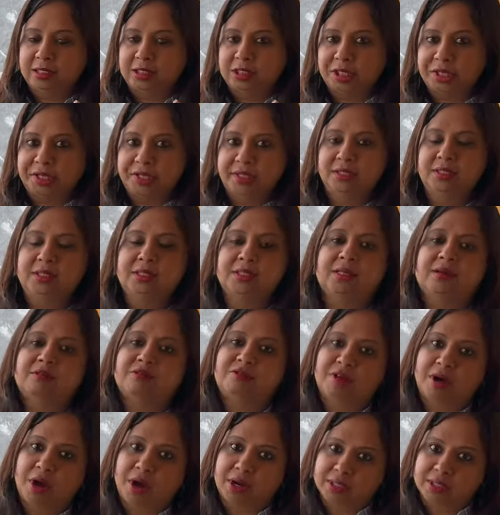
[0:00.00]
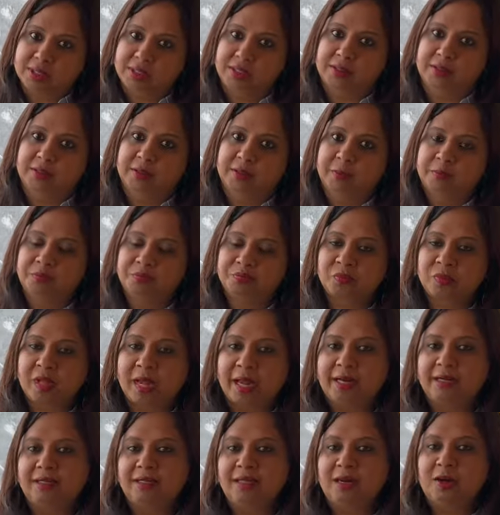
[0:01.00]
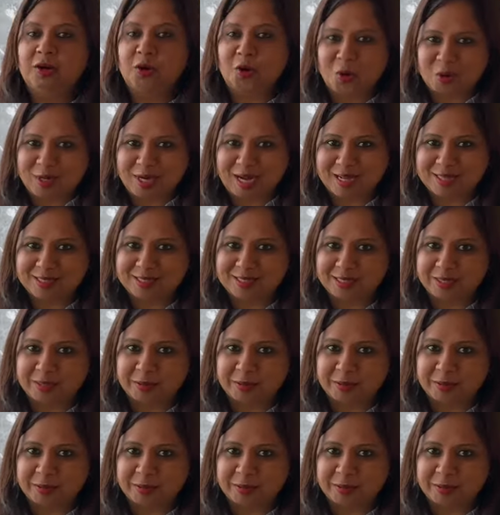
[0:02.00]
changes are faster and they're long lasting.